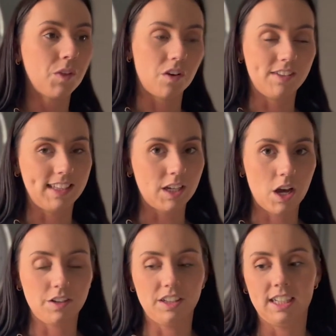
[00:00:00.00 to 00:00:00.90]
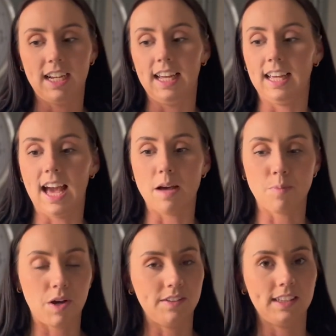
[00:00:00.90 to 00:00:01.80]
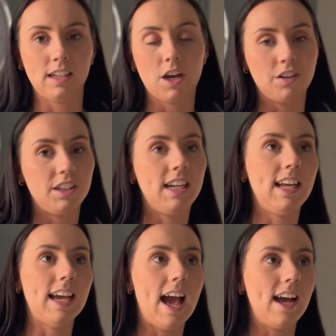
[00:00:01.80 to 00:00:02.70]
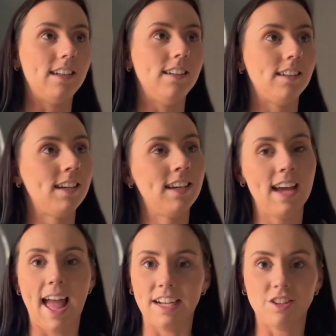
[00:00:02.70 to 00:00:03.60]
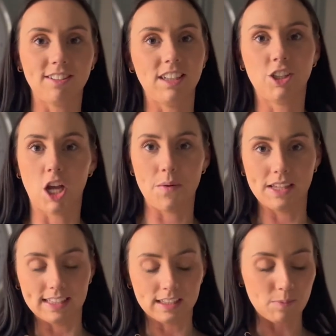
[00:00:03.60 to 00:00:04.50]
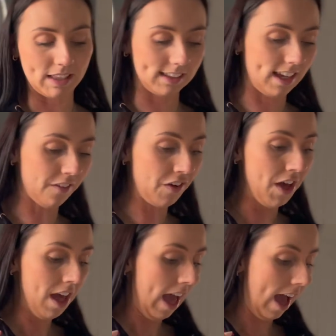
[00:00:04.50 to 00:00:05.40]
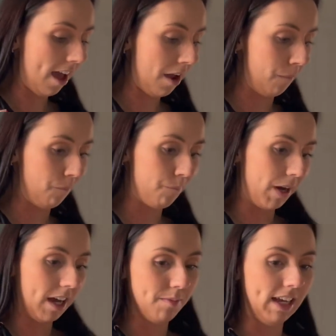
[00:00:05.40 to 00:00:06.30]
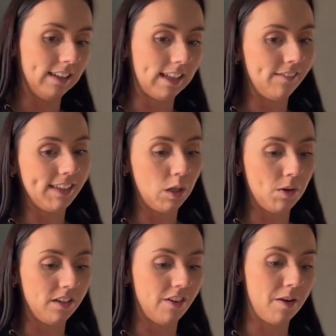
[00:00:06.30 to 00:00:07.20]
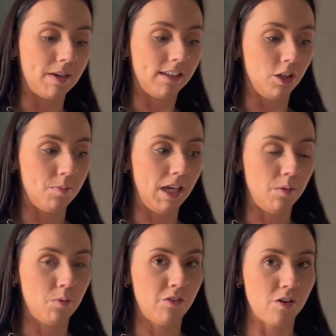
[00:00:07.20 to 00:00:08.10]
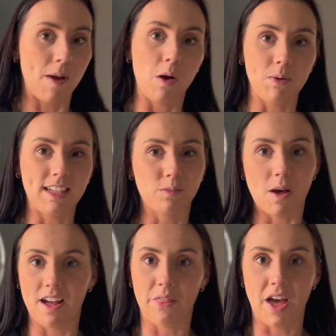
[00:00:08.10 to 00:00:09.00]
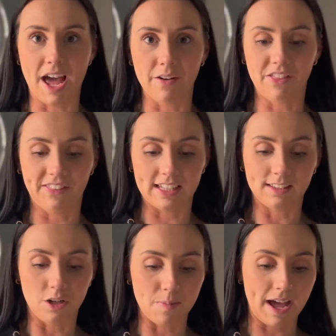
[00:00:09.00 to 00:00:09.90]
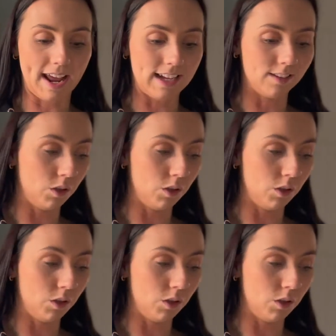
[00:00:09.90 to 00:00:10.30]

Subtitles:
Obviously coaching and posing coaching and entry to show is expensive, but I mean 70 quid divided by two people for about a week's worth, I don't think that's too bad at